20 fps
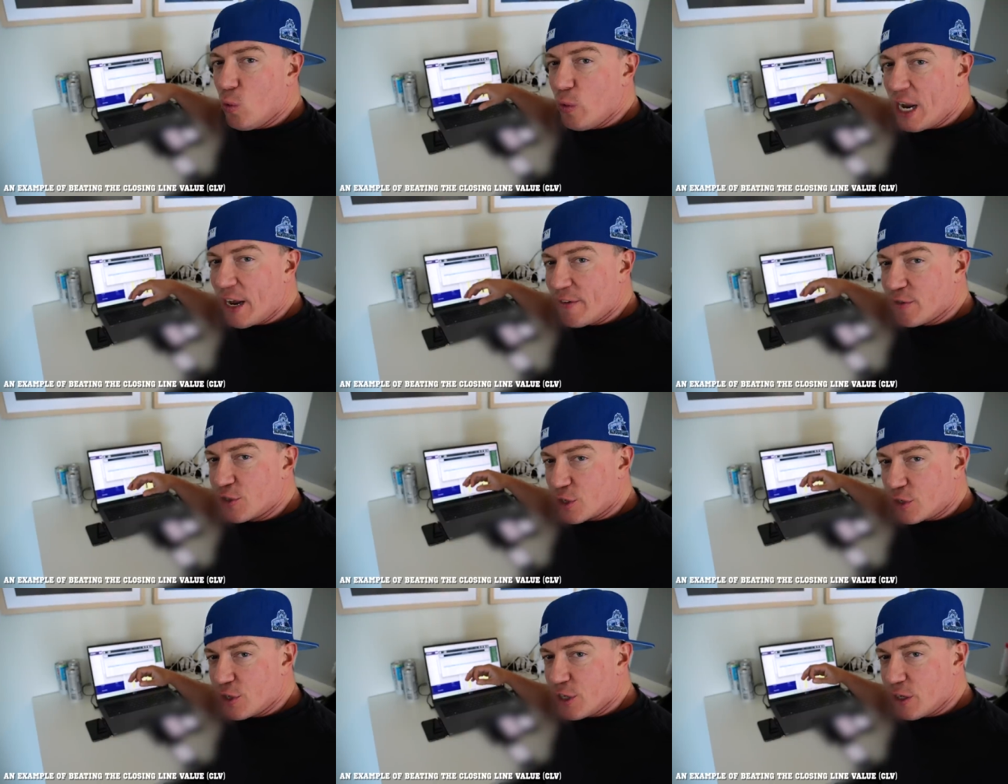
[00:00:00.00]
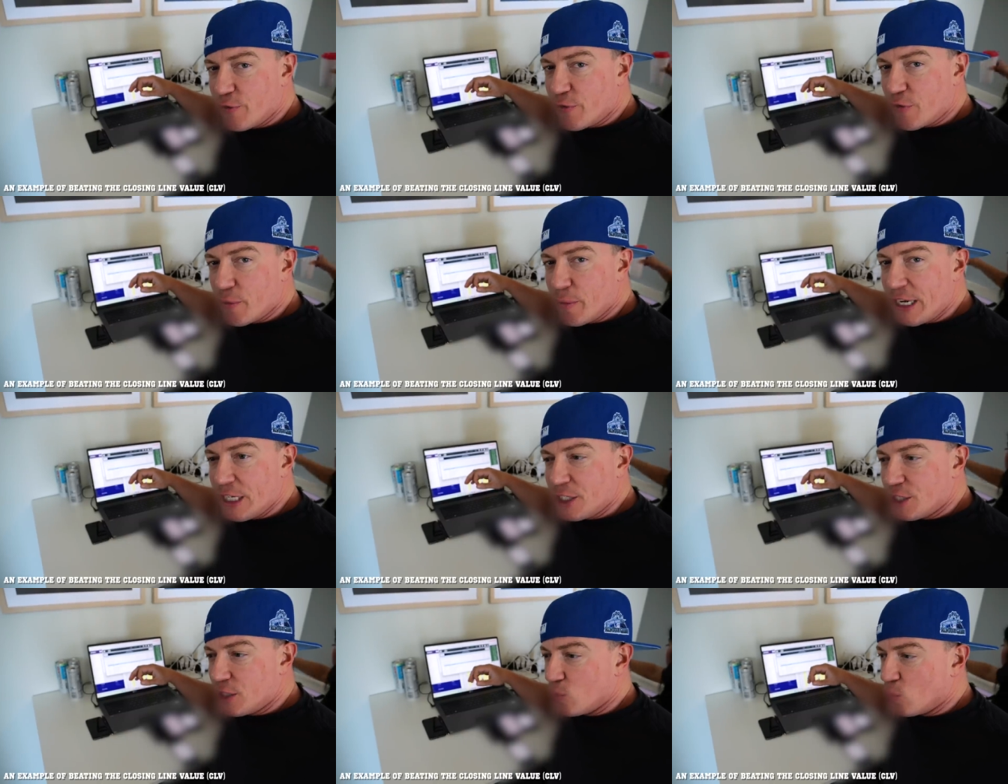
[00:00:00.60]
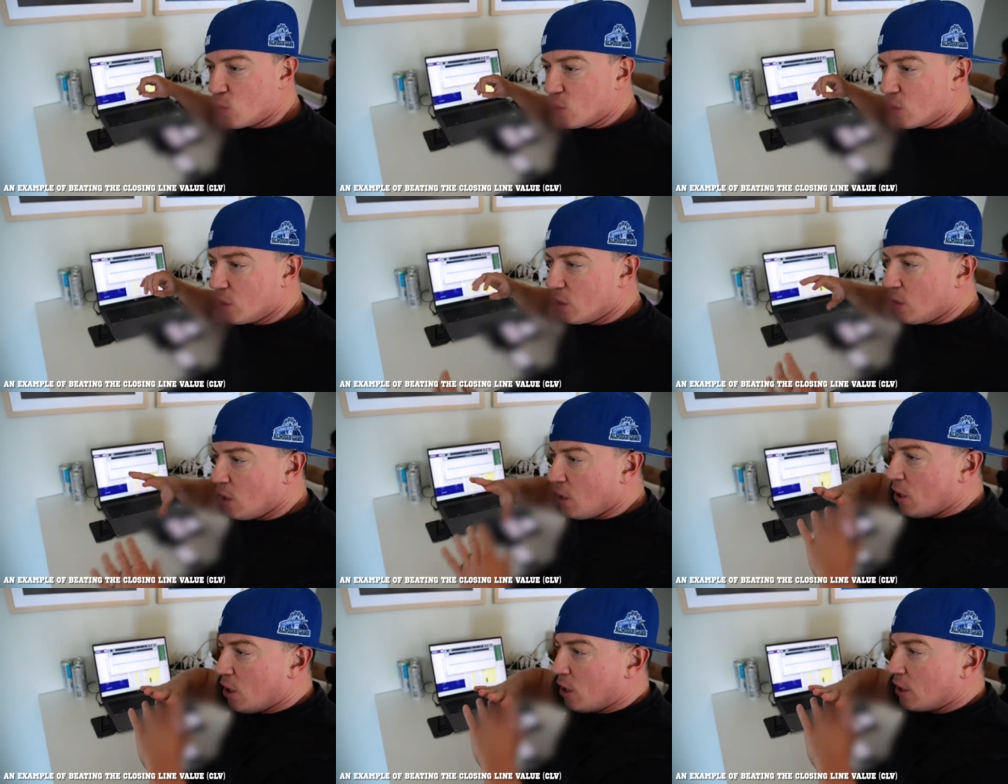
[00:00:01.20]
We have certain information where
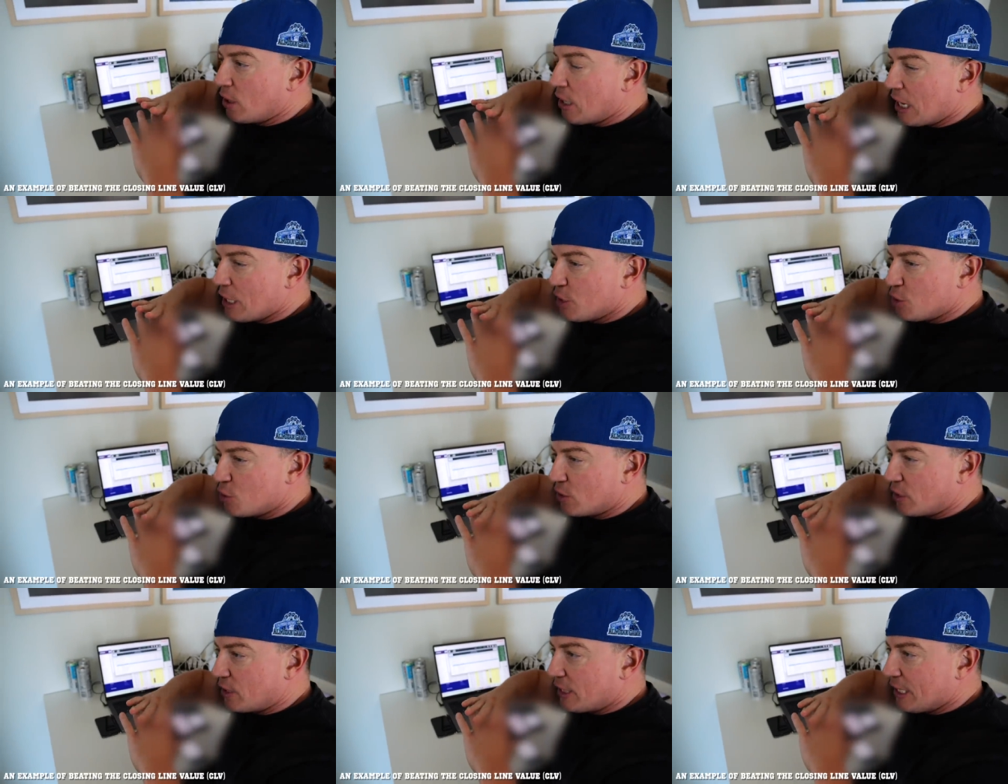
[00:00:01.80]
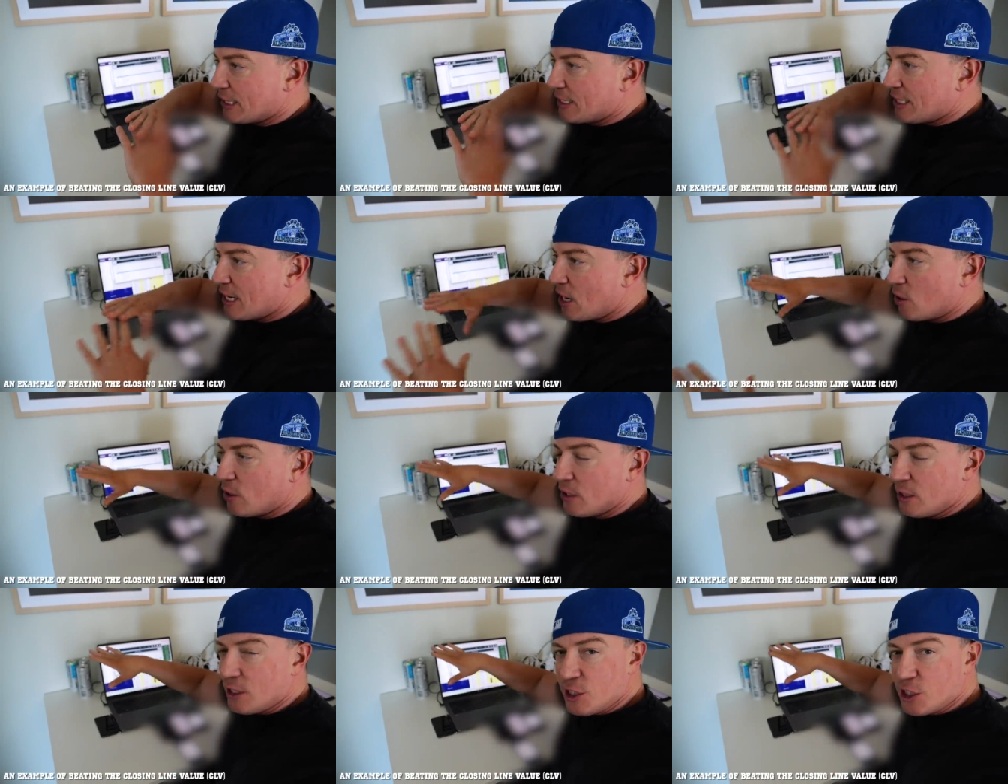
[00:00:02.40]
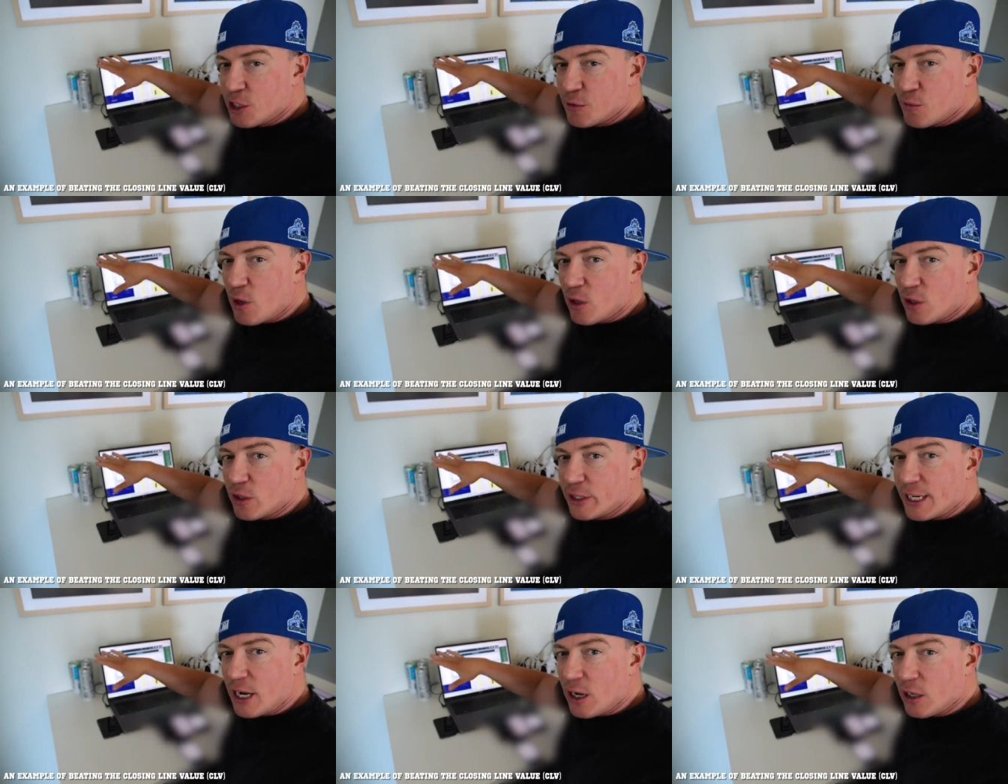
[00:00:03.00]
guys get down in these
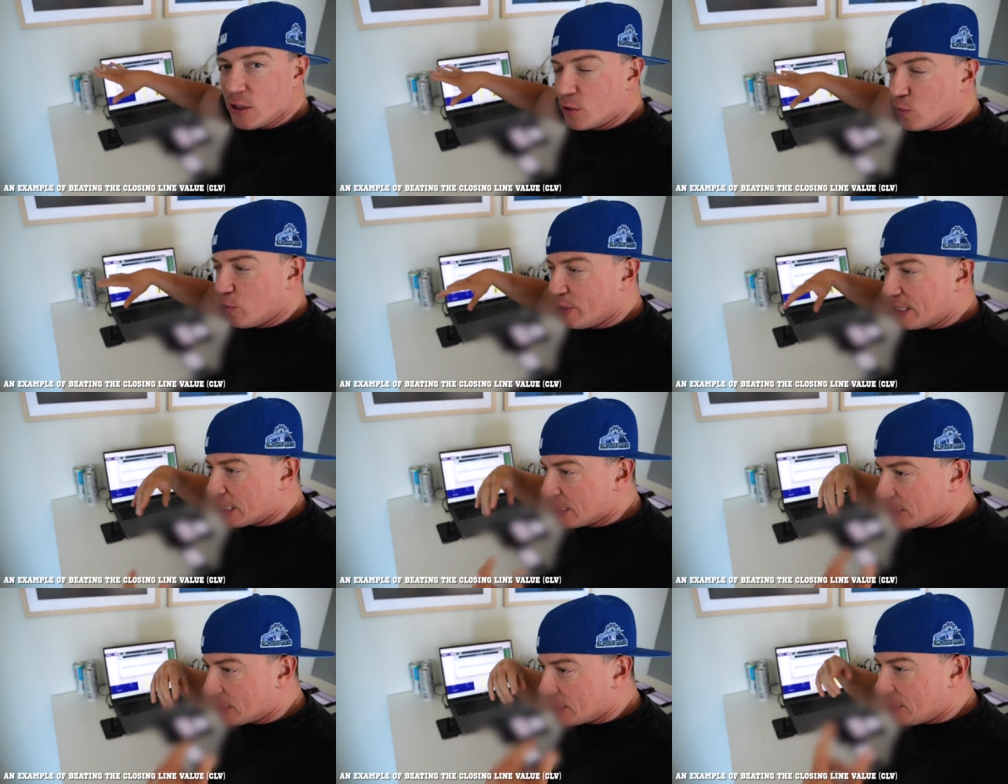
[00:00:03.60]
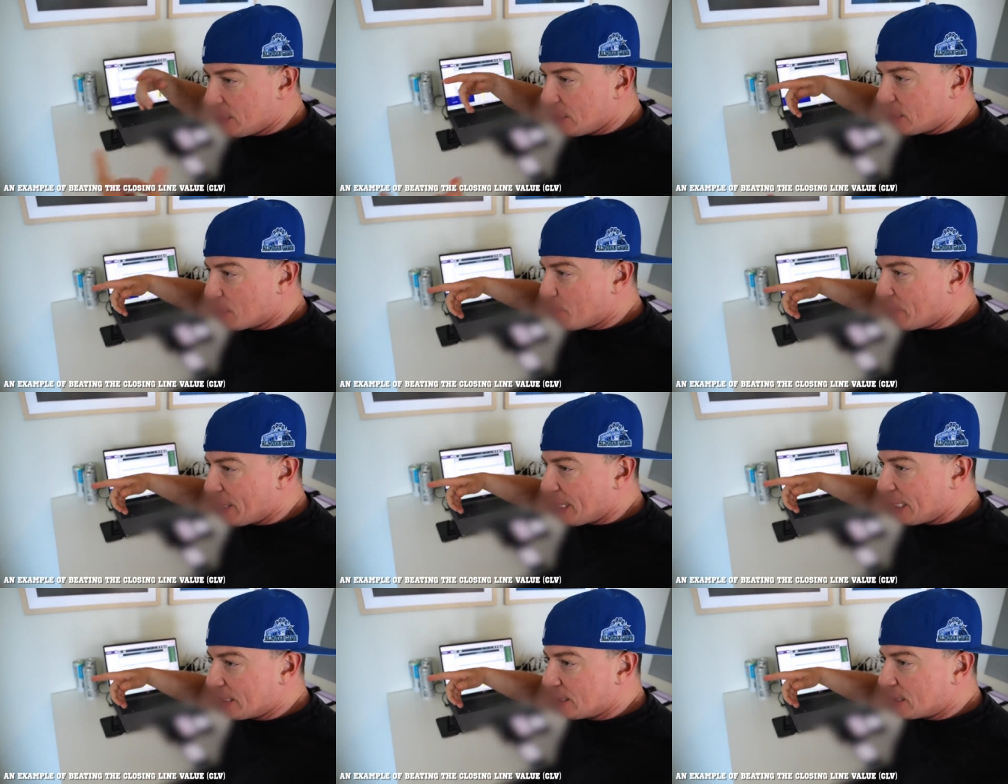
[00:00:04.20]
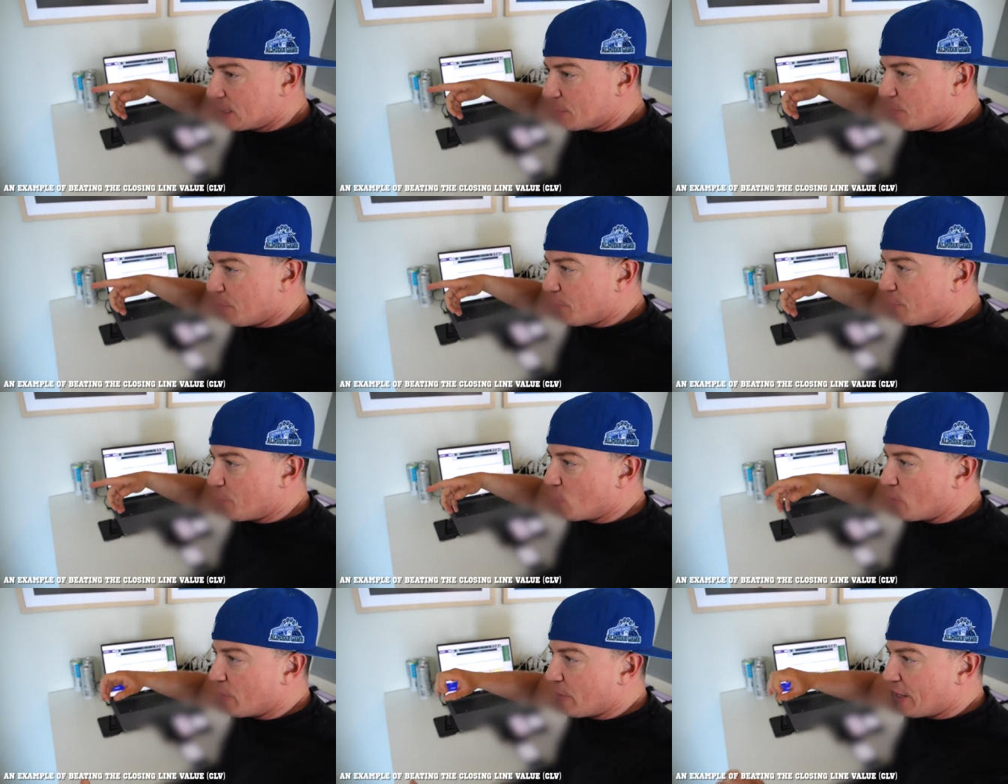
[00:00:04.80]
smaller accounts. We can see the bets
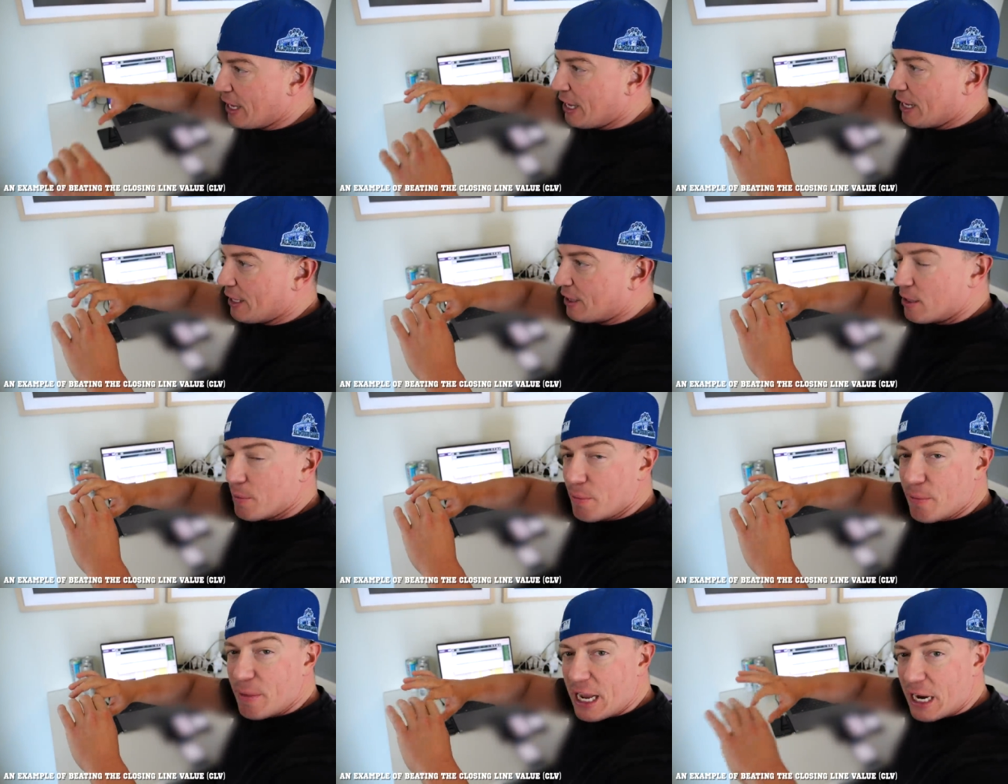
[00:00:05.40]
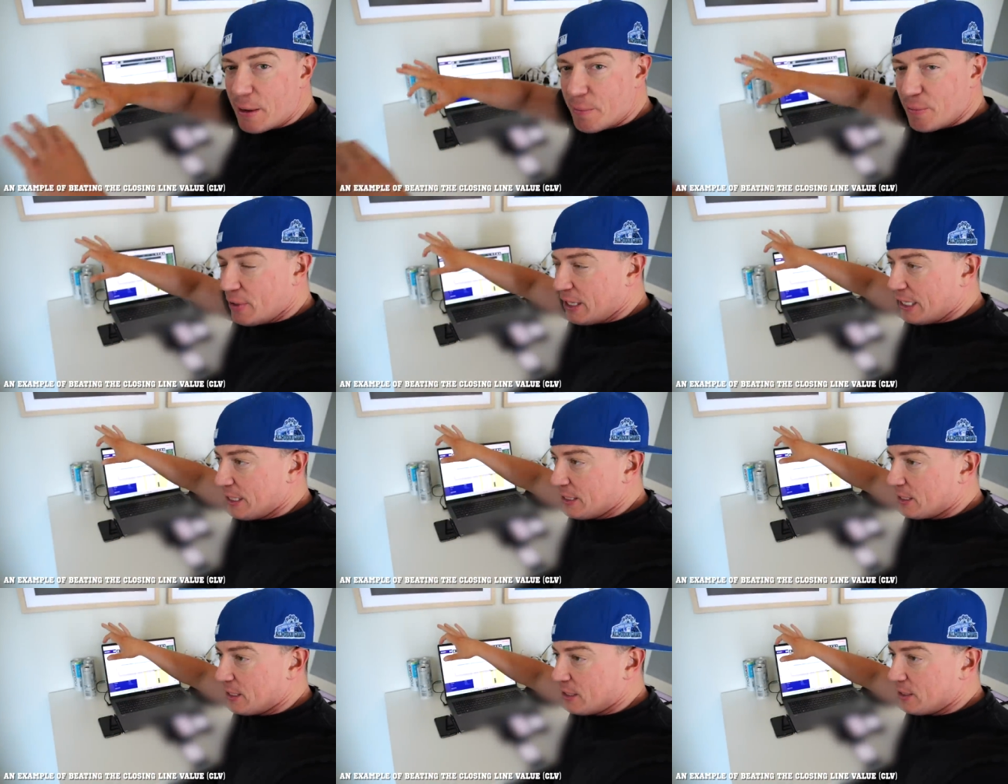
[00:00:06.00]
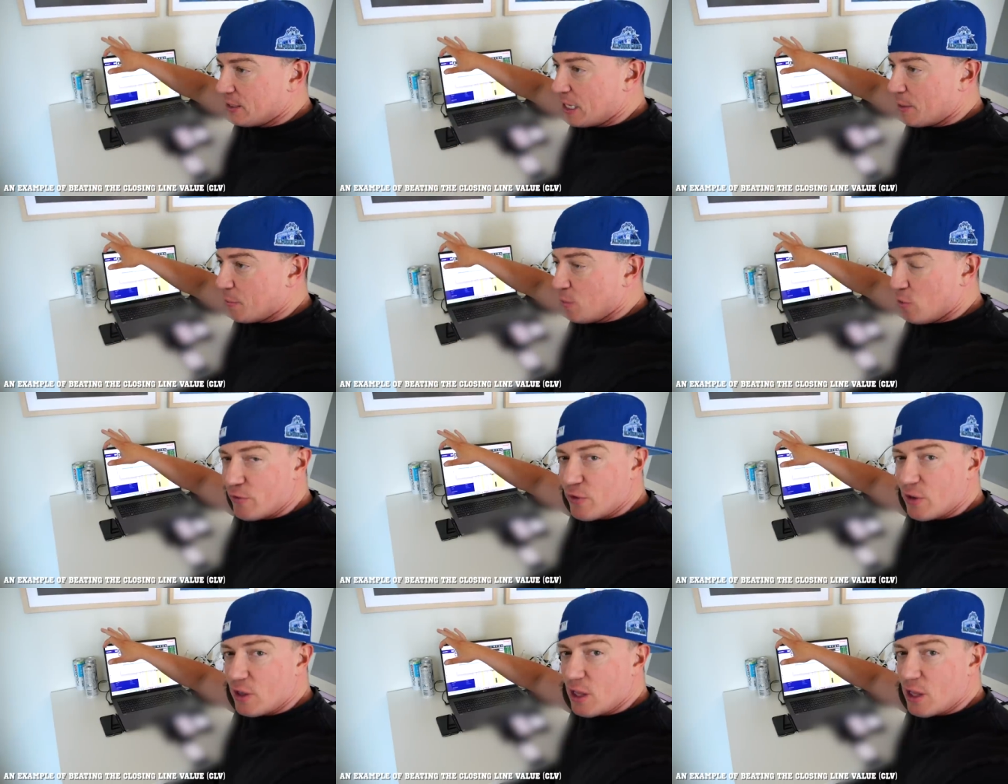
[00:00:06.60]
before they hit the main places and move the